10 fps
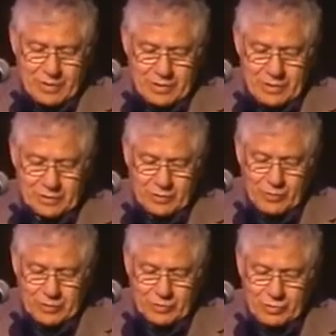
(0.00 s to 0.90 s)
not
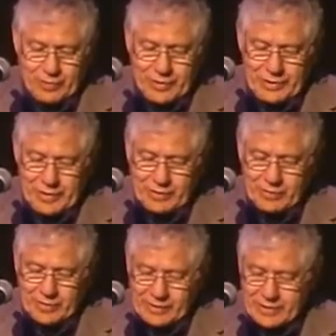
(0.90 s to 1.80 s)
want to be anywhere